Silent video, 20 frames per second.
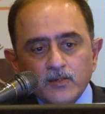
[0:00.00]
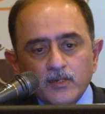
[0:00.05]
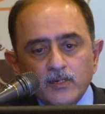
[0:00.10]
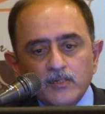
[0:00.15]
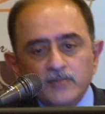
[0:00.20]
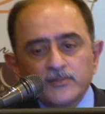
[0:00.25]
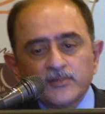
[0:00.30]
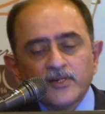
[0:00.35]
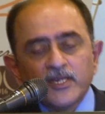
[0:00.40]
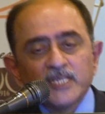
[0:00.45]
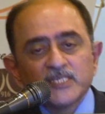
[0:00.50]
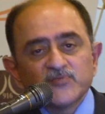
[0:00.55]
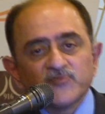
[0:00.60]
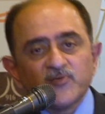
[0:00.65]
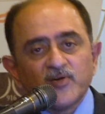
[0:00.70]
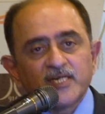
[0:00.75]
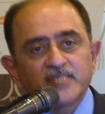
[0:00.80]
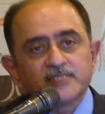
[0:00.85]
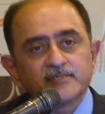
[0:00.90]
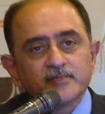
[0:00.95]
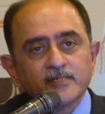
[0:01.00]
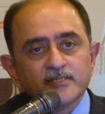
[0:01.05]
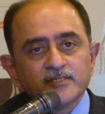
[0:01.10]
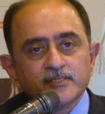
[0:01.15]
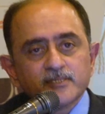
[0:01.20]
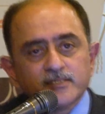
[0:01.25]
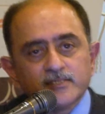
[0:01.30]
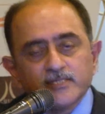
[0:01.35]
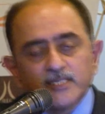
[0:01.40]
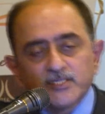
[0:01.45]
In the race for
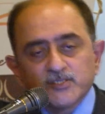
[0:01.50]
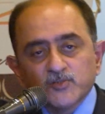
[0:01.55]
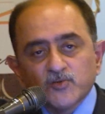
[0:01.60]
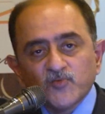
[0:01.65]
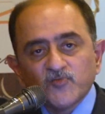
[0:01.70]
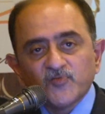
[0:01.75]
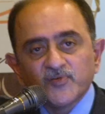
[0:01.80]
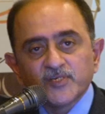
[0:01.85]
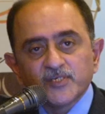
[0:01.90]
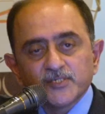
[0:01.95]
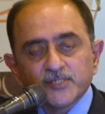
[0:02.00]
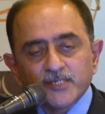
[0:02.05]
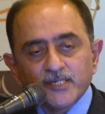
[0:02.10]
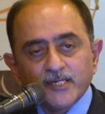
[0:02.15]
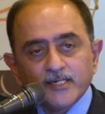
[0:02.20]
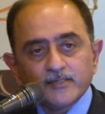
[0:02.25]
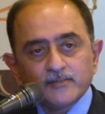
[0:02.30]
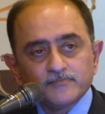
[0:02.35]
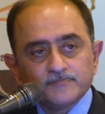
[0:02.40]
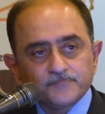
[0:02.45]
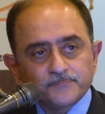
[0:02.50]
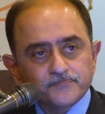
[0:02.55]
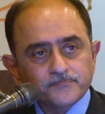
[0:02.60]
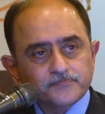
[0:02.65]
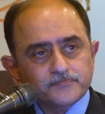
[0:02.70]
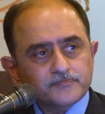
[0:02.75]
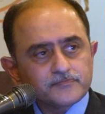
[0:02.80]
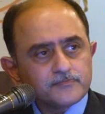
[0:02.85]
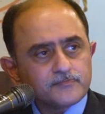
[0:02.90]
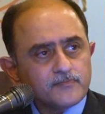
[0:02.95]
excellence, there's no finish line.
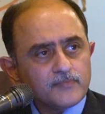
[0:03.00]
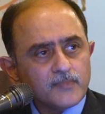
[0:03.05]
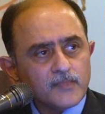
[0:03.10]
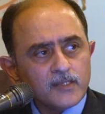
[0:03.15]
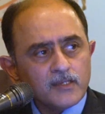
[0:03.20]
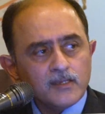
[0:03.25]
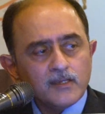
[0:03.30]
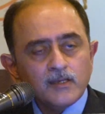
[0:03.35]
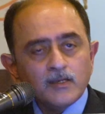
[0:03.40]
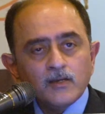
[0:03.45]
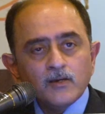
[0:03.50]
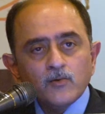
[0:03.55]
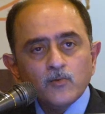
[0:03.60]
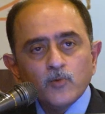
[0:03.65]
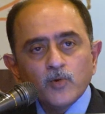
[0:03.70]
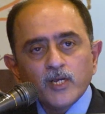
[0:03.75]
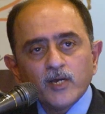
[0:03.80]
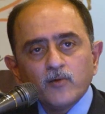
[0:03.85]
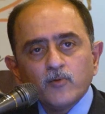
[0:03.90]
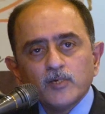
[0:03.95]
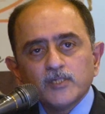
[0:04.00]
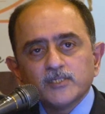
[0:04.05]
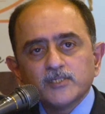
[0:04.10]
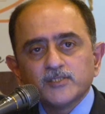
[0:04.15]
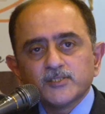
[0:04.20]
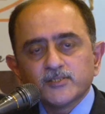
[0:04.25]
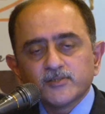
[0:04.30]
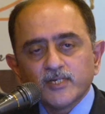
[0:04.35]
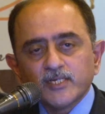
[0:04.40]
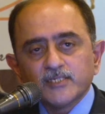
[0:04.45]
What I want to
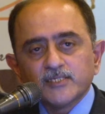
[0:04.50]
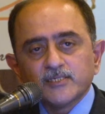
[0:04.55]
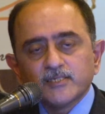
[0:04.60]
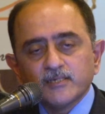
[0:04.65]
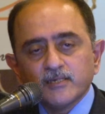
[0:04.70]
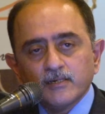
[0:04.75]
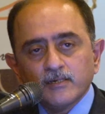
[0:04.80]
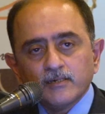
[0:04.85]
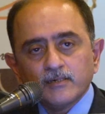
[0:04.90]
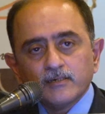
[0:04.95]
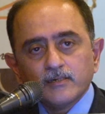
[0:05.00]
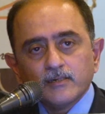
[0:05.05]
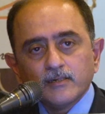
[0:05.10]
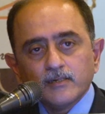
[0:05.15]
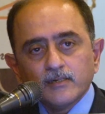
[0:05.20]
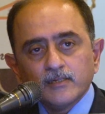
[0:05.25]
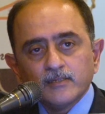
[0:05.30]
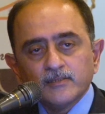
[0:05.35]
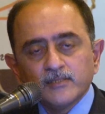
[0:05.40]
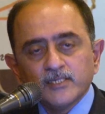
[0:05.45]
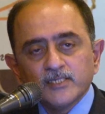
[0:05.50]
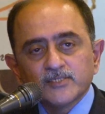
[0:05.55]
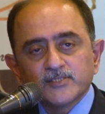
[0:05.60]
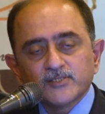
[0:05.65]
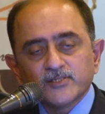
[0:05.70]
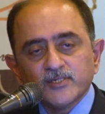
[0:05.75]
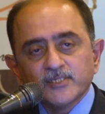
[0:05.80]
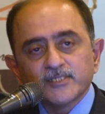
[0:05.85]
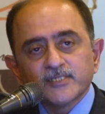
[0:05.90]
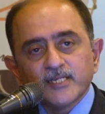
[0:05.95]
stress here in these
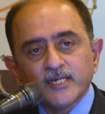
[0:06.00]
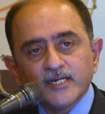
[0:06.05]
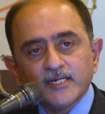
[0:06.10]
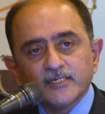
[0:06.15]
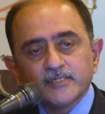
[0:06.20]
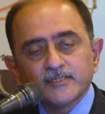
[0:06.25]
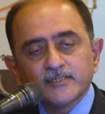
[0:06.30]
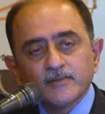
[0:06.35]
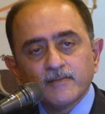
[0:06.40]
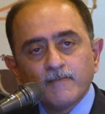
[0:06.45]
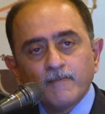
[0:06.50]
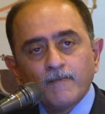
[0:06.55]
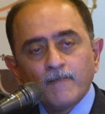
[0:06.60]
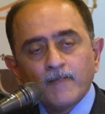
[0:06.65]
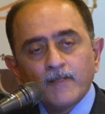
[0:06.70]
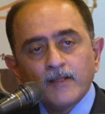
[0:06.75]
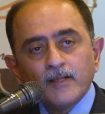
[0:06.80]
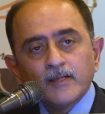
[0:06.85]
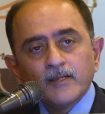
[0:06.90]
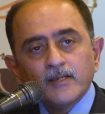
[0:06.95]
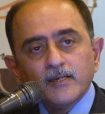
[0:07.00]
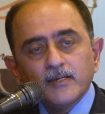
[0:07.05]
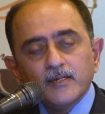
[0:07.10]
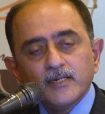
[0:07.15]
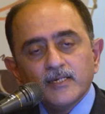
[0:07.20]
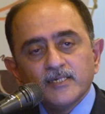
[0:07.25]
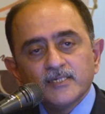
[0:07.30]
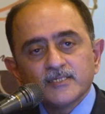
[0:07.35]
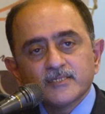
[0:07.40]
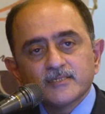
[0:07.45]
three slides
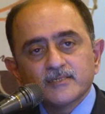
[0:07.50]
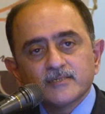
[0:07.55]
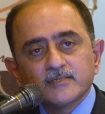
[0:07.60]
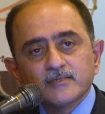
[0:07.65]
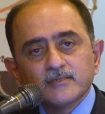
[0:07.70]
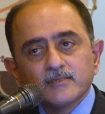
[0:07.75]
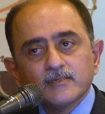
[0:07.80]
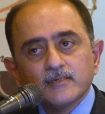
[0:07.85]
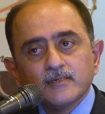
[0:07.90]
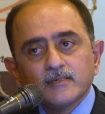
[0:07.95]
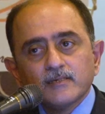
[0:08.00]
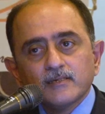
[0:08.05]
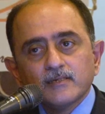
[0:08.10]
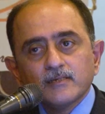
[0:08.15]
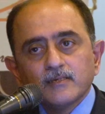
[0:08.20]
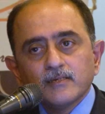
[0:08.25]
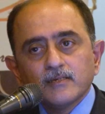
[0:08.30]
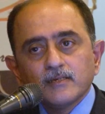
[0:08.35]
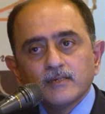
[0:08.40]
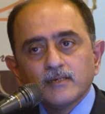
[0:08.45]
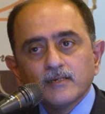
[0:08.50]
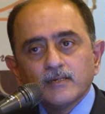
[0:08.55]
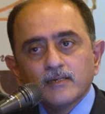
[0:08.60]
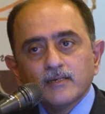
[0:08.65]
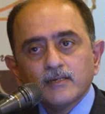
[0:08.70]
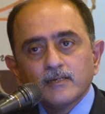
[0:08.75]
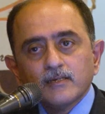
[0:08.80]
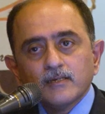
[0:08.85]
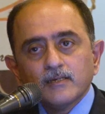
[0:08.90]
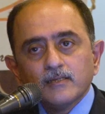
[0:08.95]
is
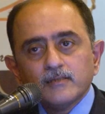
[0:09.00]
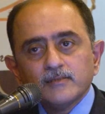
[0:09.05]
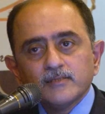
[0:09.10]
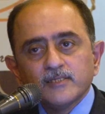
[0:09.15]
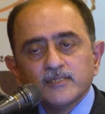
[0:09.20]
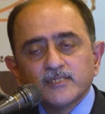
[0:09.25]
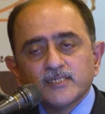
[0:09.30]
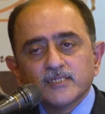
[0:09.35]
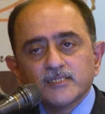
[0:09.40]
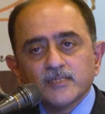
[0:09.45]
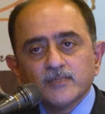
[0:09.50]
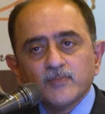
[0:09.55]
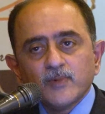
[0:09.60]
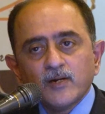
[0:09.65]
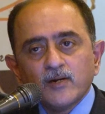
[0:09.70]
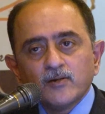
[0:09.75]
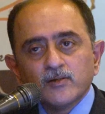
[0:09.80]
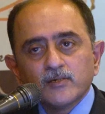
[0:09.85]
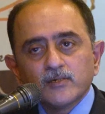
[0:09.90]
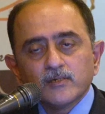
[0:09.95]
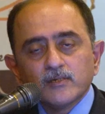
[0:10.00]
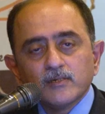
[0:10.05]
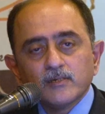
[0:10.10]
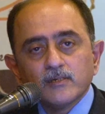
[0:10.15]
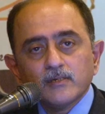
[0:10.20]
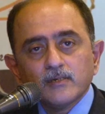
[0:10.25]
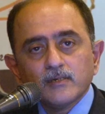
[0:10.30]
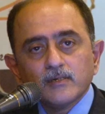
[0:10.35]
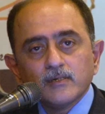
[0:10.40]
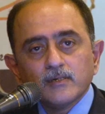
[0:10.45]
this is about
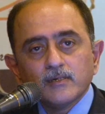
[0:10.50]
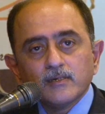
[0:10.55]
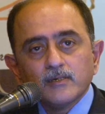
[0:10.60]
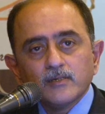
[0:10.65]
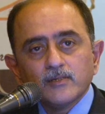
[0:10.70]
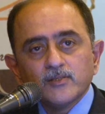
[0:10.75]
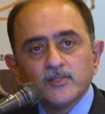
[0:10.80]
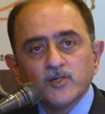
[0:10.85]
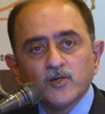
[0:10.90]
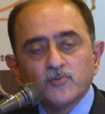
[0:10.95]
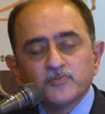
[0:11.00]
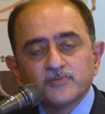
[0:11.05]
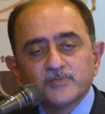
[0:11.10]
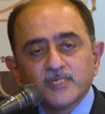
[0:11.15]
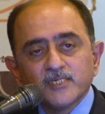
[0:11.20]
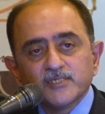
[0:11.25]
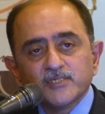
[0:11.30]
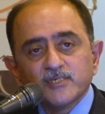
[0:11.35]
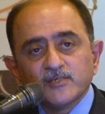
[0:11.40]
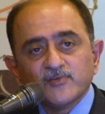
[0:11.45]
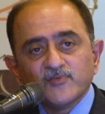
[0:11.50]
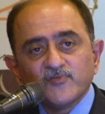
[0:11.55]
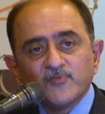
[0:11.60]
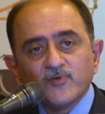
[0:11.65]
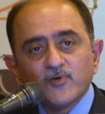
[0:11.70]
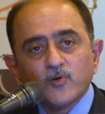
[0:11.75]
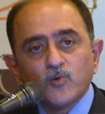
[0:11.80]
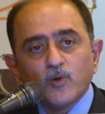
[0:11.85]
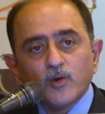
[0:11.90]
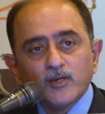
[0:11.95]
the obsession for
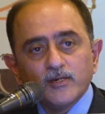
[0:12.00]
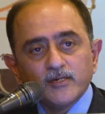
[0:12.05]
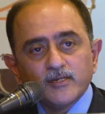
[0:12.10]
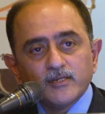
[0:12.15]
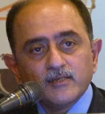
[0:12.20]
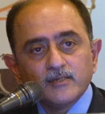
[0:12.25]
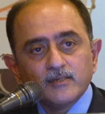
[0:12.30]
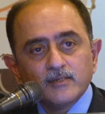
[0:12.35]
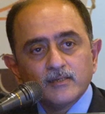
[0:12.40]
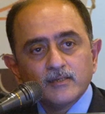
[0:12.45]
quality.